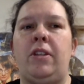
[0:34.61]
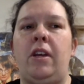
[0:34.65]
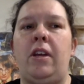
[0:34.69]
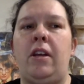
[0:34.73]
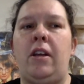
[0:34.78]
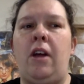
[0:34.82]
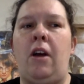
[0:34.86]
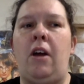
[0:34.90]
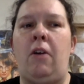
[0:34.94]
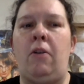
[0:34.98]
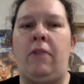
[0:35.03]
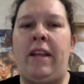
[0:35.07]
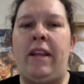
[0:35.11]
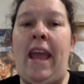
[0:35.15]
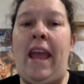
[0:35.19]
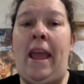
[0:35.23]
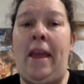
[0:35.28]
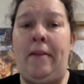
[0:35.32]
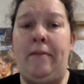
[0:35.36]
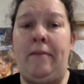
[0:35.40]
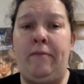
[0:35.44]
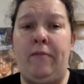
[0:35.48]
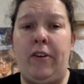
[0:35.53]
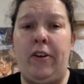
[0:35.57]
called
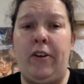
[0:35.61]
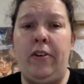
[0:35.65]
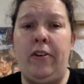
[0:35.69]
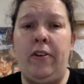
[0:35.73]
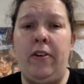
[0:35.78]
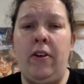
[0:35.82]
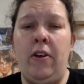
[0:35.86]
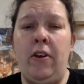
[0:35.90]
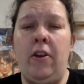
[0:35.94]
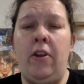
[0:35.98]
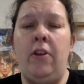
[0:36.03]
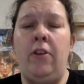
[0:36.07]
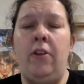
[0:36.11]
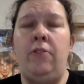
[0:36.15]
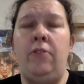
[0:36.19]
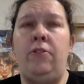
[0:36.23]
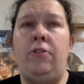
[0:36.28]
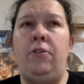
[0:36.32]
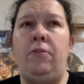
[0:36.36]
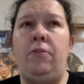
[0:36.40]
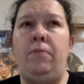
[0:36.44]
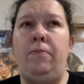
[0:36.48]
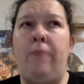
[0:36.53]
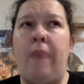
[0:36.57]
Canva
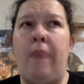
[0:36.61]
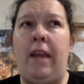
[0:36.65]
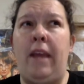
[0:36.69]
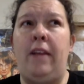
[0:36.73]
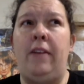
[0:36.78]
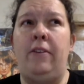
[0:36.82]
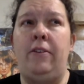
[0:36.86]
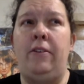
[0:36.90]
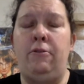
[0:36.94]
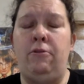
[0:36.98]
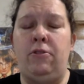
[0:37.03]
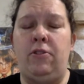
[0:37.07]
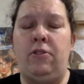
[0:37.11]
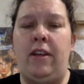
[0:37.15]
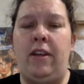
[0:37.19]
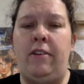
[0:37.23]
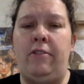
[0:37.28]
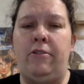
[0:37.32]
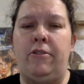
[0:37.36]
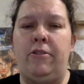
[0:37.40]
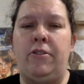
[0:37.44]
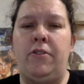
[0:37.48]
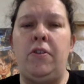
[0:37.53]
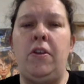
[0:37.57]
to make
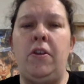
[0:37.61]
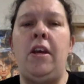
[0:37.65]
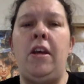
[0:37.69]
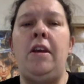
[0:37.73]
newsletters.